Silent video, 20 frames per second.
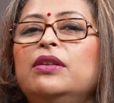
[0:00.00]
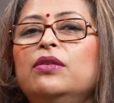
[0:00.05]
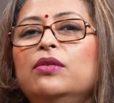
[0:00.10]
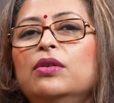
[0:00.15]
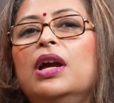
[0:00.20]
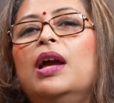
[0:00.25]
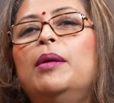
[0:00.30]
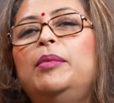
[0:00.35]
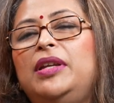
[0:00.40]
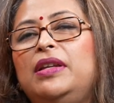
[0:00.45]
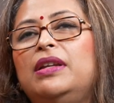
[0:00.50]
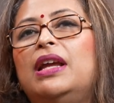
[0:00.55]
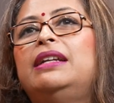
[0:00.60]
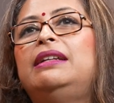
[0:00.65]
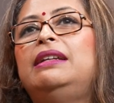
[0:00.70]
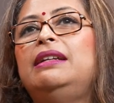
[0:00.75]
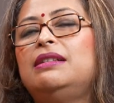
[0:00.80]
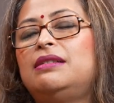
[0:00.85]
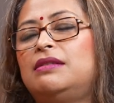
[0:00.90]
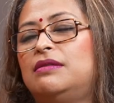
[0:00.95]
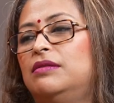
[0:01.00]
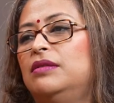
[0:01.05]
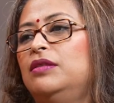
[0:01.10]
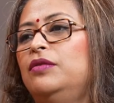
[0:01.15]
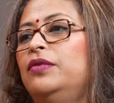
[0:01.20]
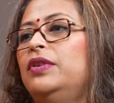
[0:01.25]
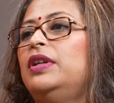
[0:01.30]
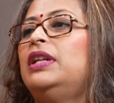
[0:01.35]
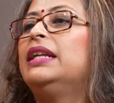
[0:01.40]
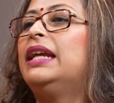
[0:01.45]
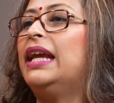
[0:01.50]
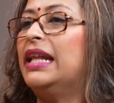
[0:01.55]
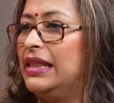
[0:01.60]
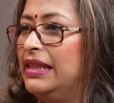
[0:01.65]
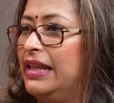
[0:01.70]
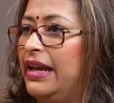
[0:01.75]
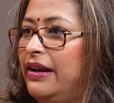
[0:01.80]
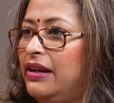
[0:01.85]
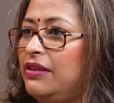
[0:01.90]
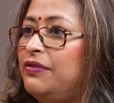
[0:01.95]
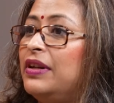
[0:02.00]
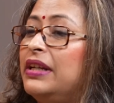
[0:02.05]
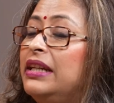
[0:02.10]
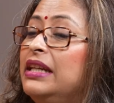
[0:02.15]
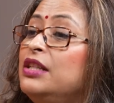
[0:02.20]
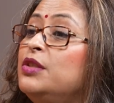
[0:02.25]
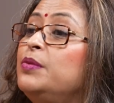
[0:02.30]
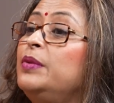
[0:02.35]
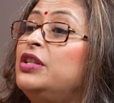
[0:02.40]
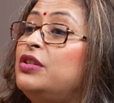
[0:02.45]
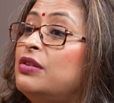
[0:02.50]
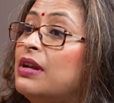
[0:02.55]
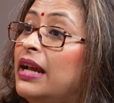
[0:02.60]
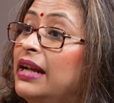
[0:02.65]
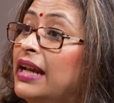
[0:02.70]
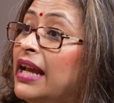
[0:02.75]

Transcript: no, I mean, at least we'll get there if at least we try.